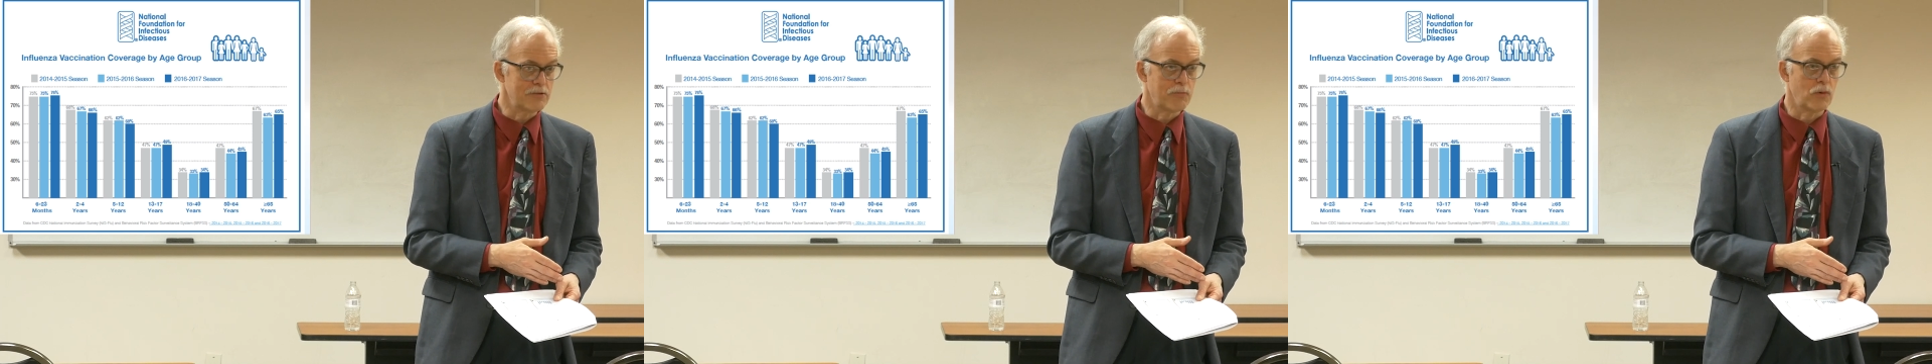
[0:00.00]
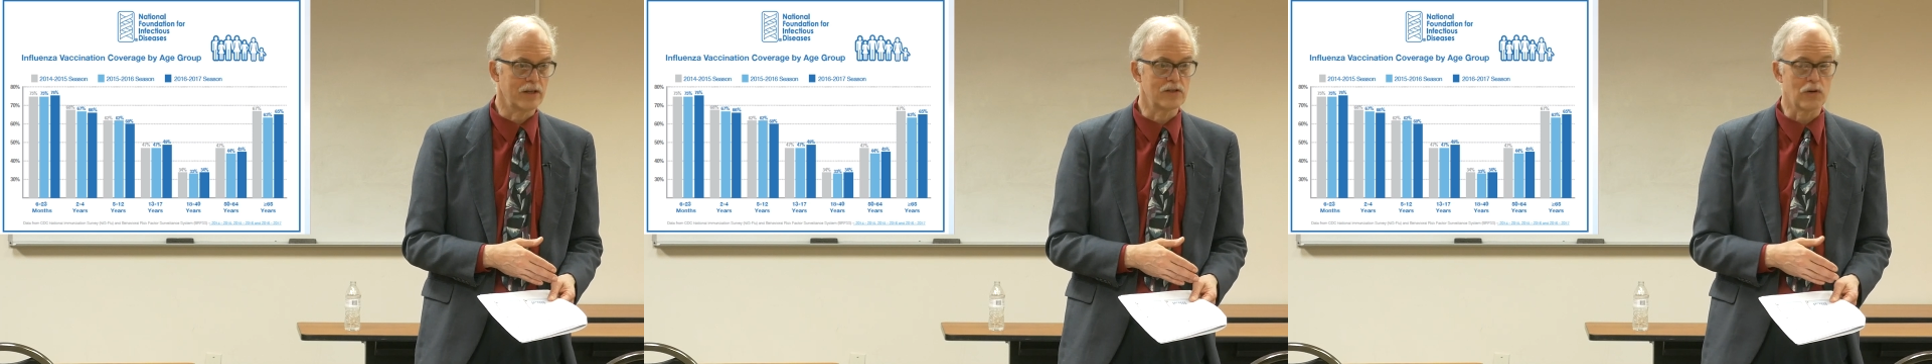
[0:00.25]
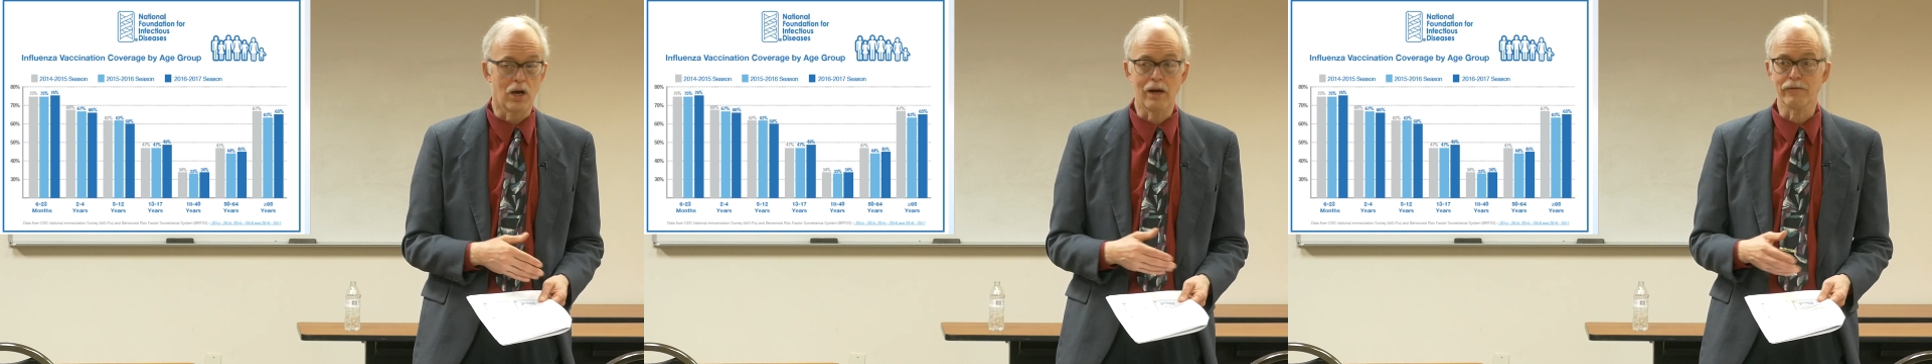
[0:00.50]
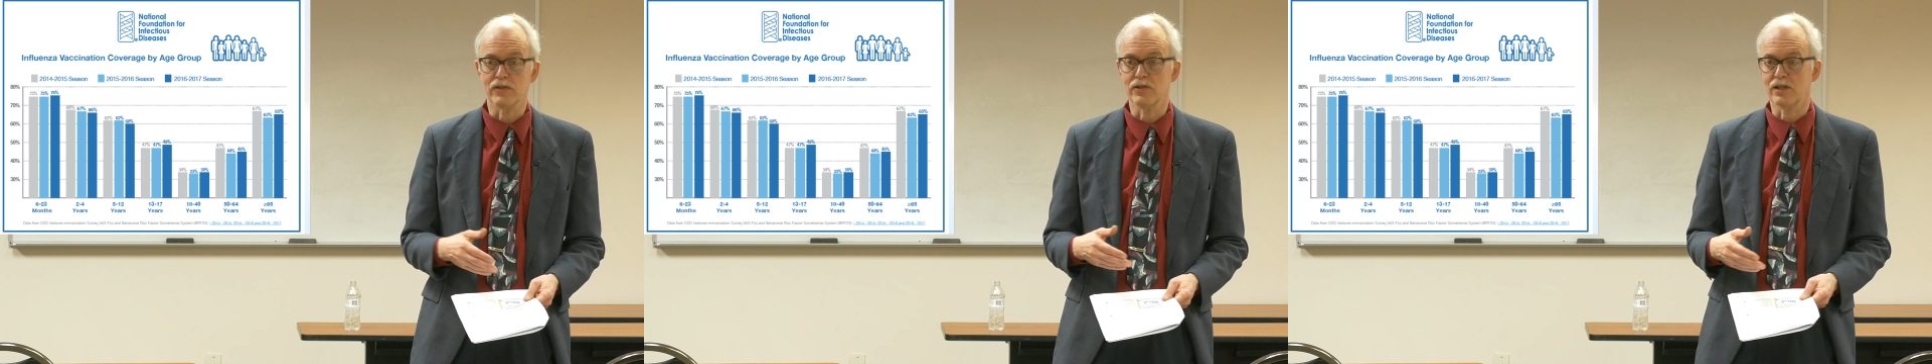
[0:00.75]
points off
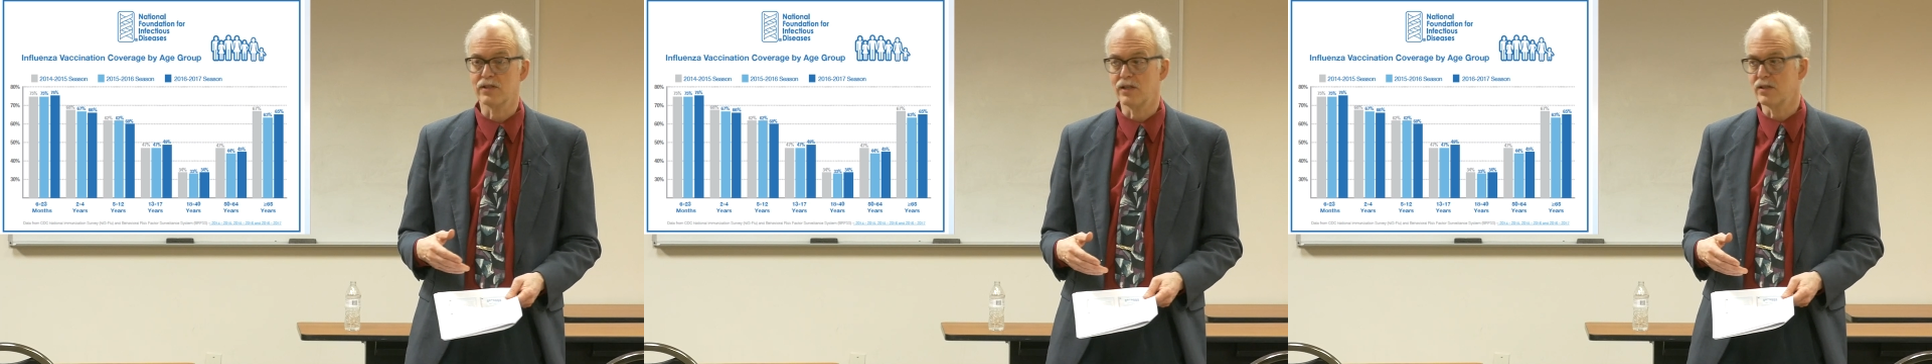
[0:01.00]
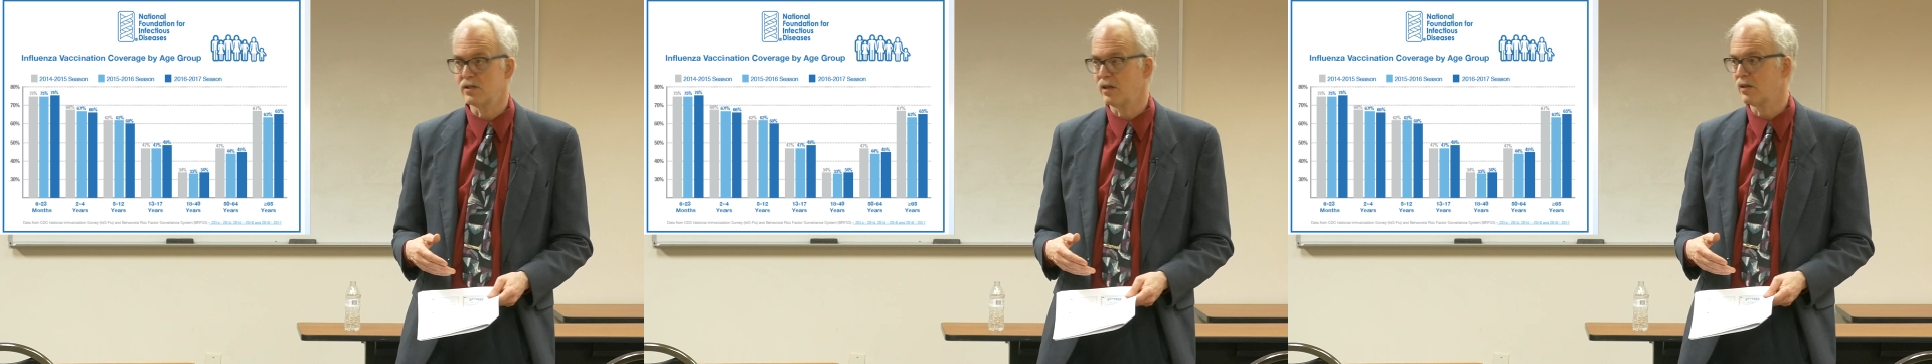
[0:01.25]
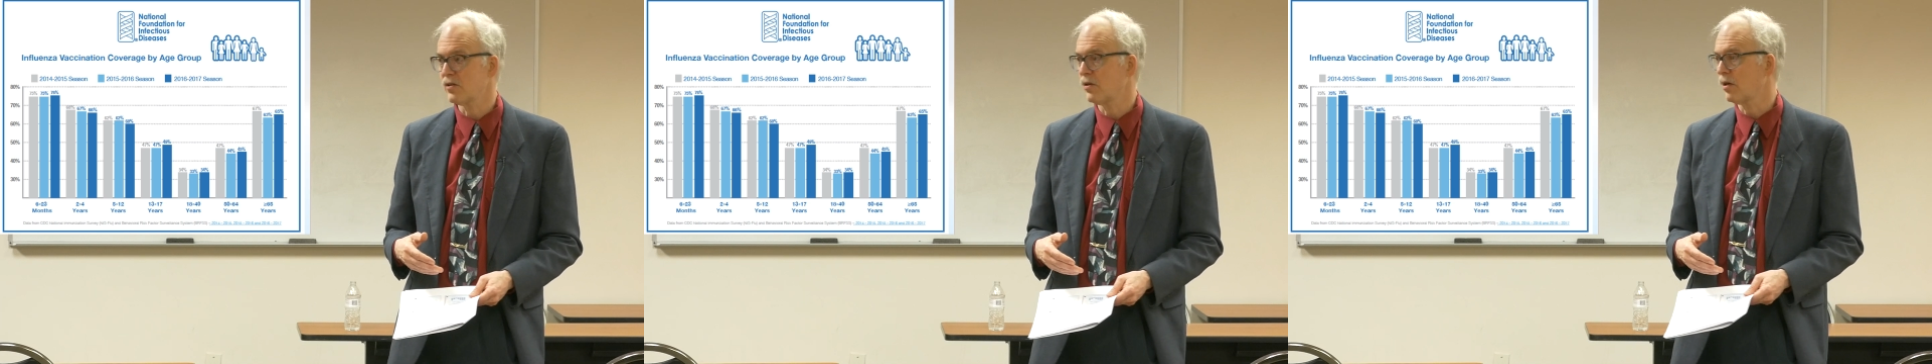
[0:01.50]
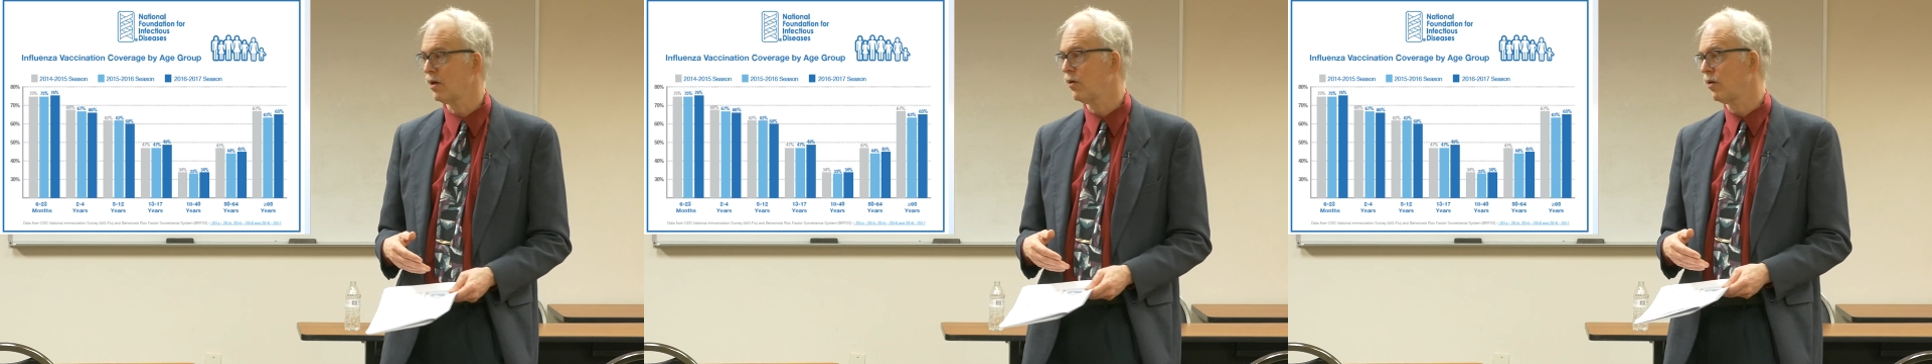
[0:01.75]
of 66,
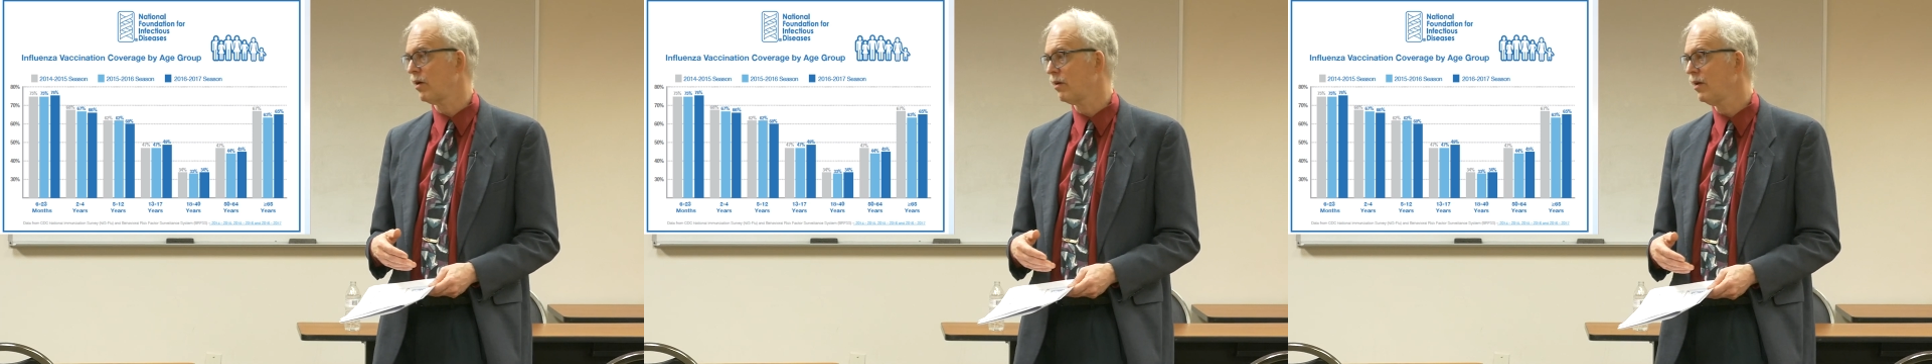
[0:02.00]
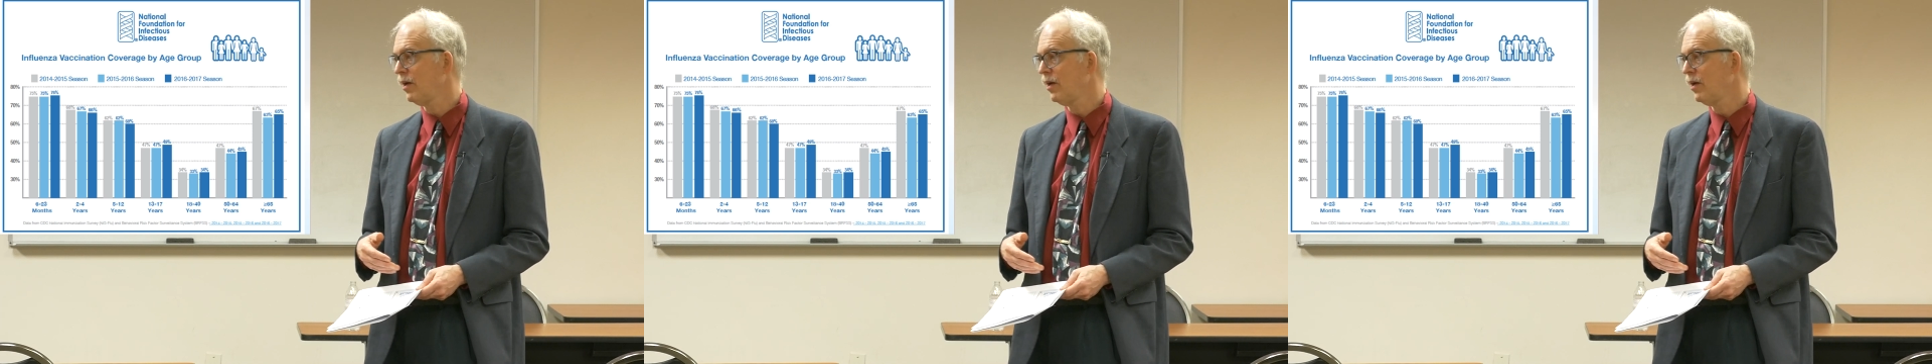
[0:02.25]
go to